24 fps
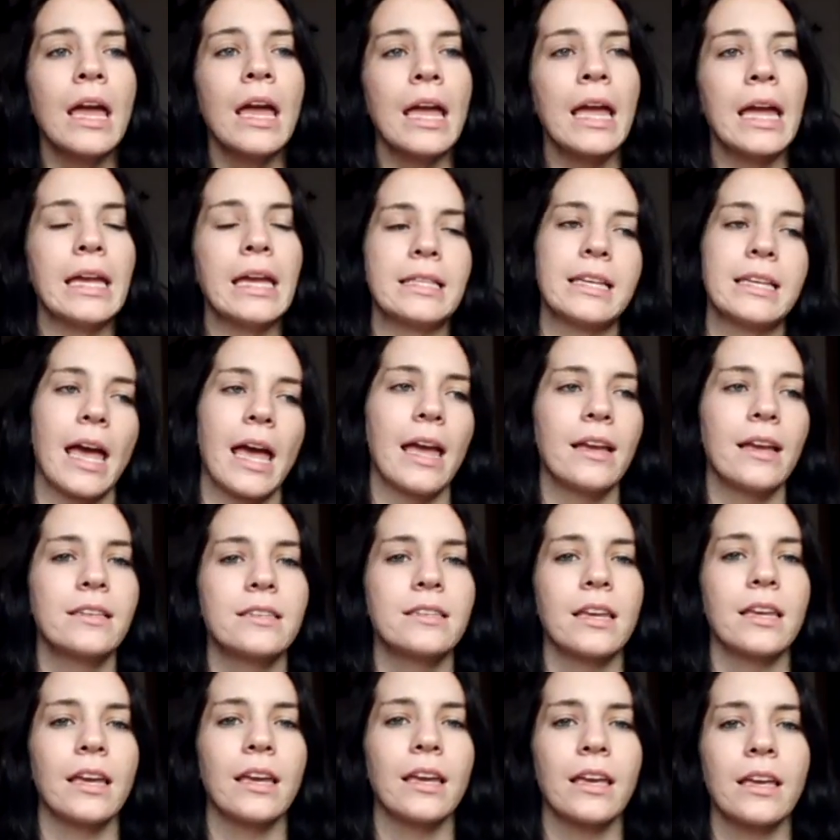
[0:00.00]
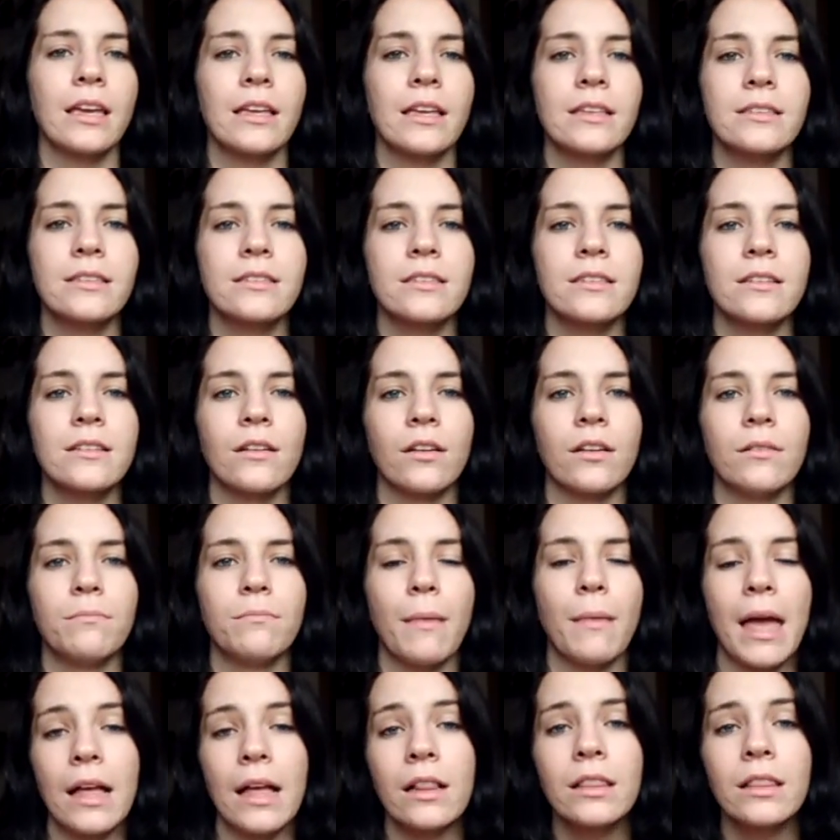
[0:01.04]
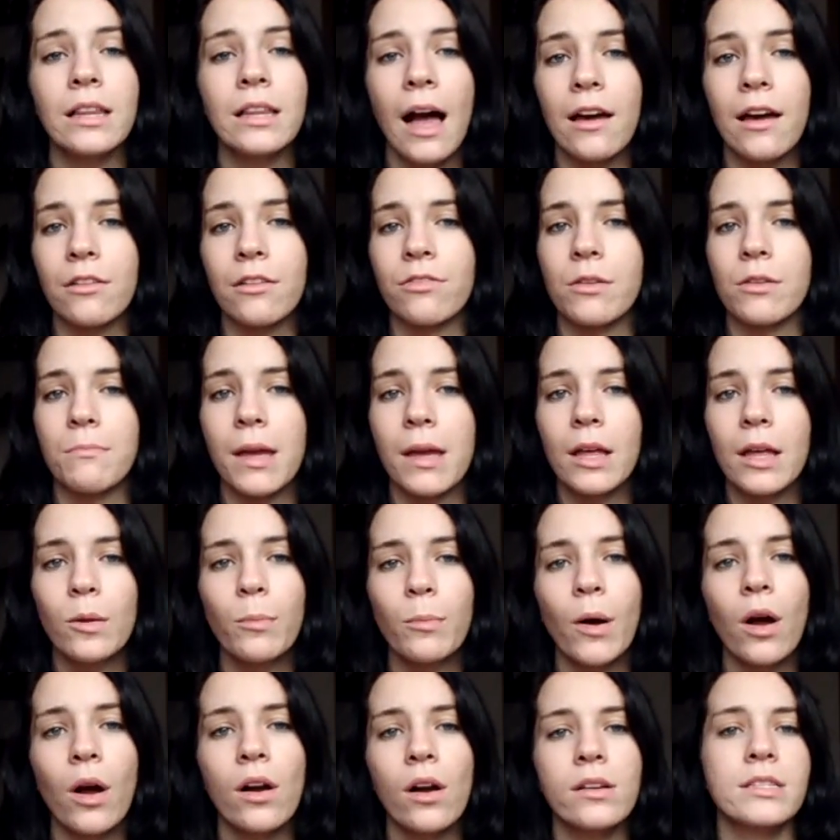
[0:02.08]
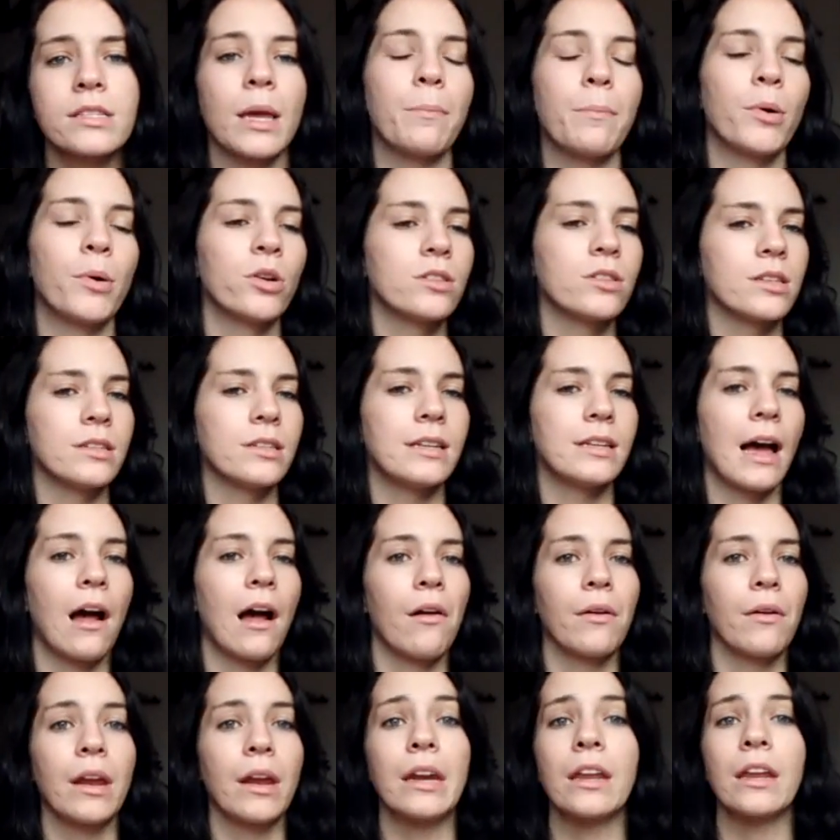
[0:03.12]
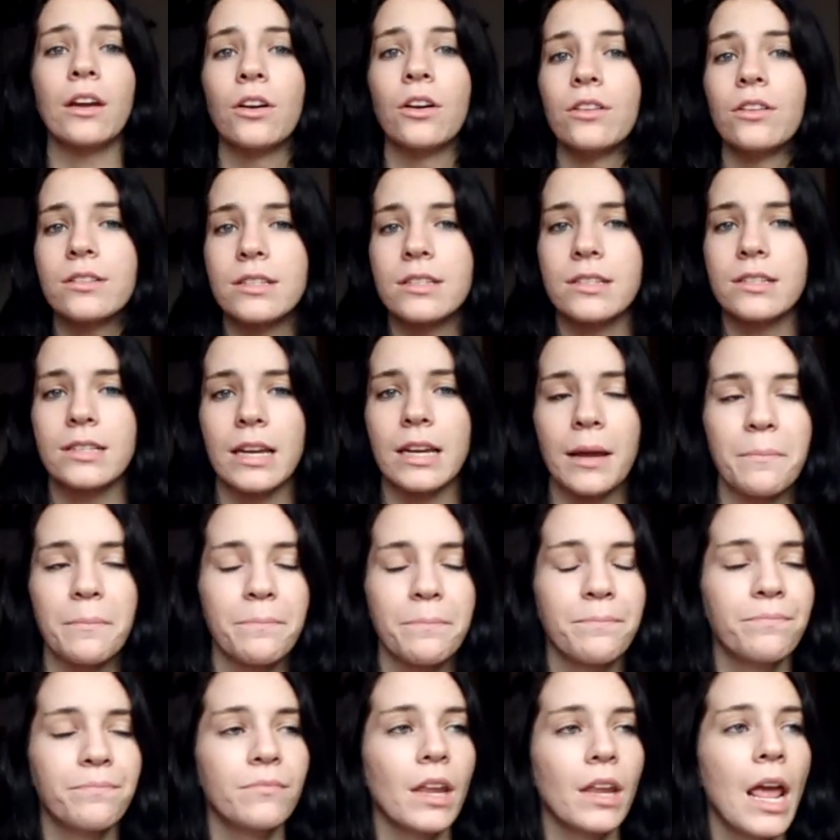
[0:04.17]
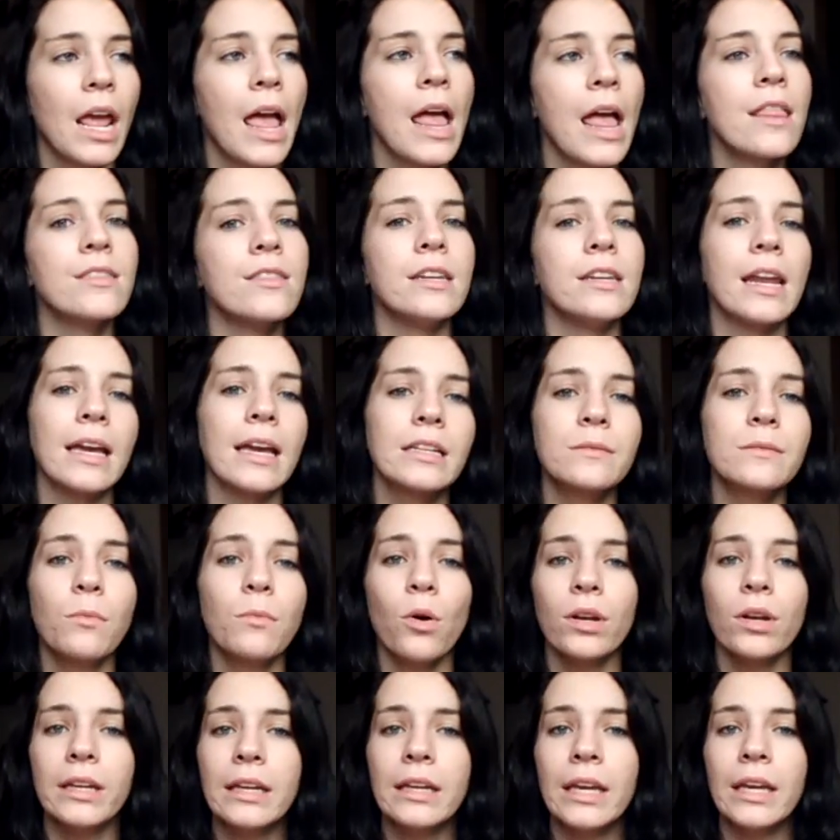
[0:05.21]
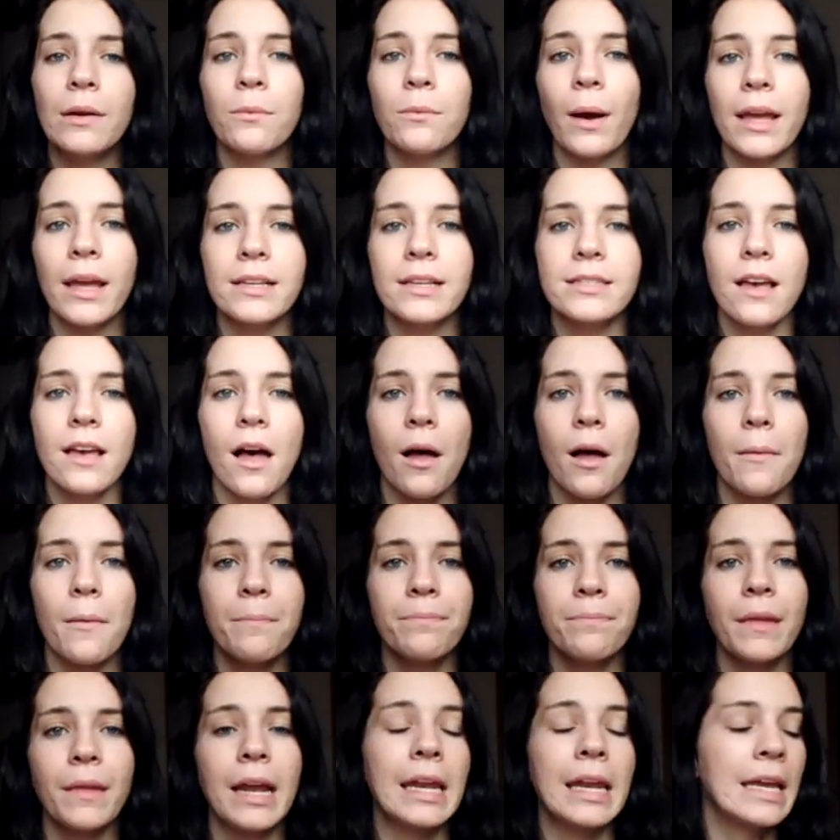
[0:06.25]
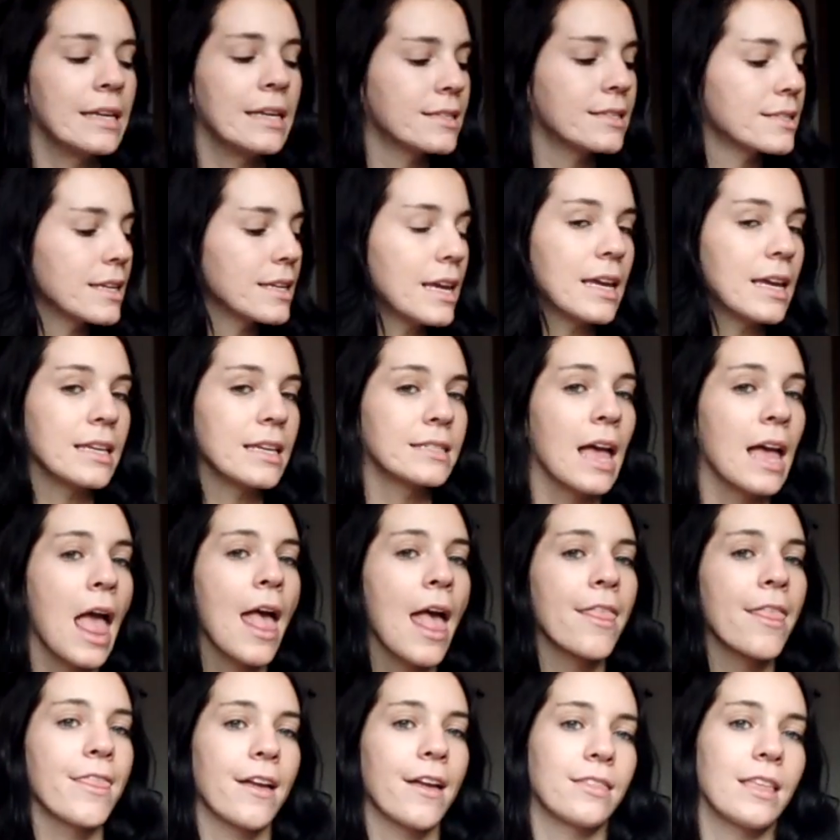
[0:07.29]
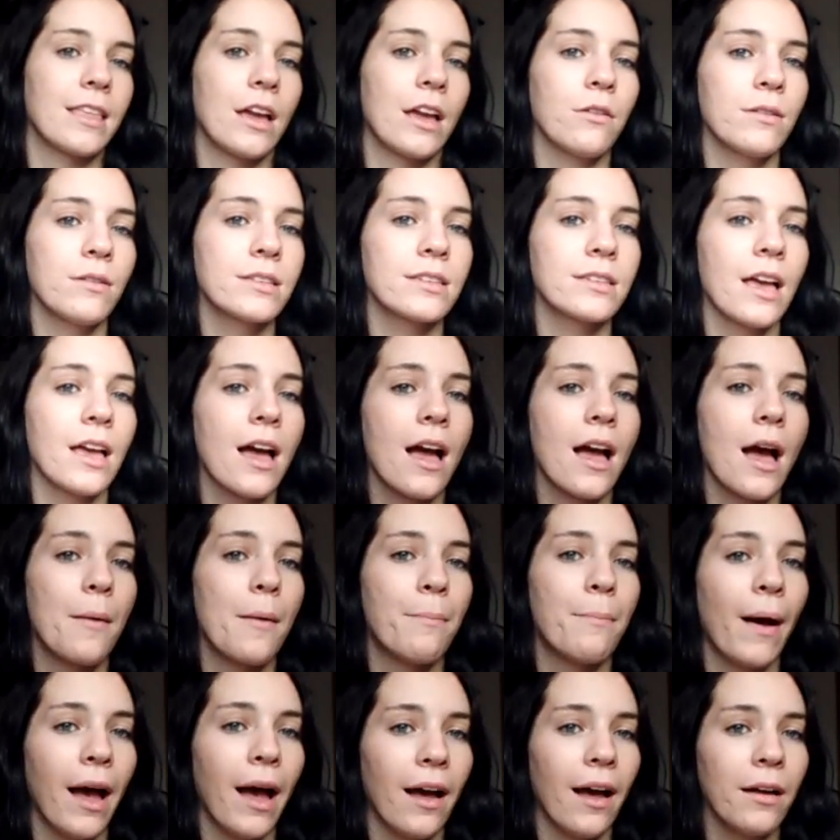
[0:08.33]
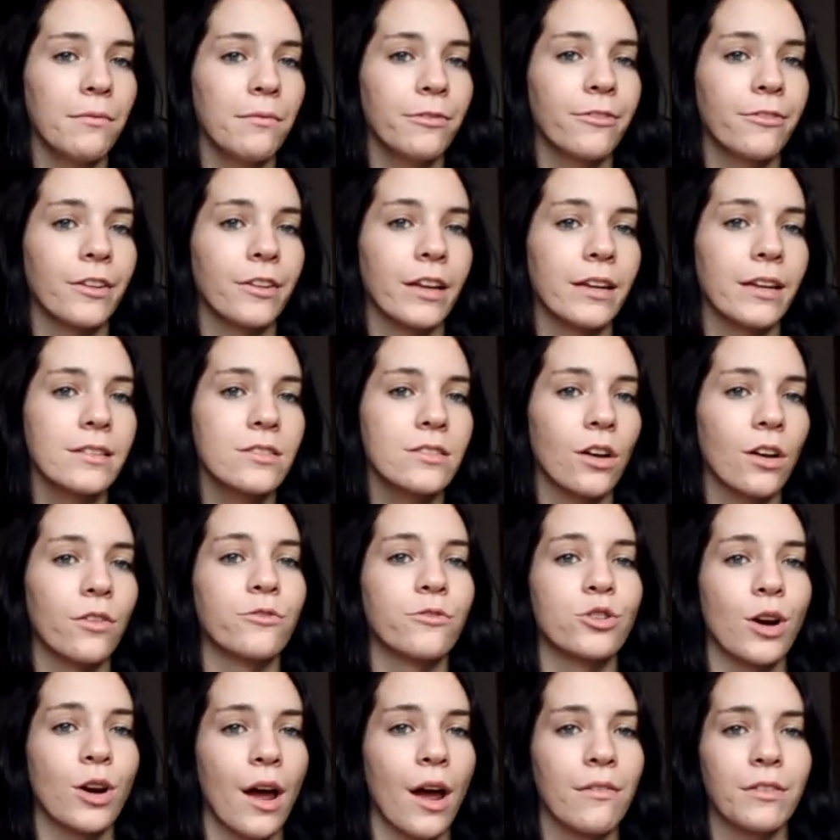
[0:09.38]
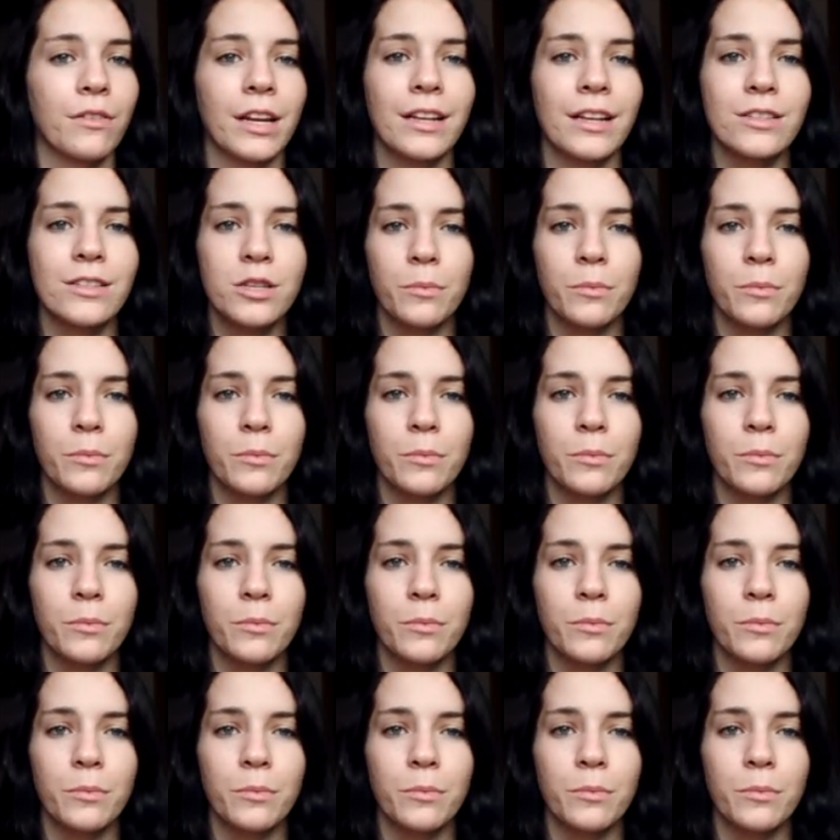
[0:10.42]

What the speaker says: he takes his mail out of the mailbox, he puts it down, and he goes to sleep. The next morning he wakes up and he sees that there is a pamphlet of traveling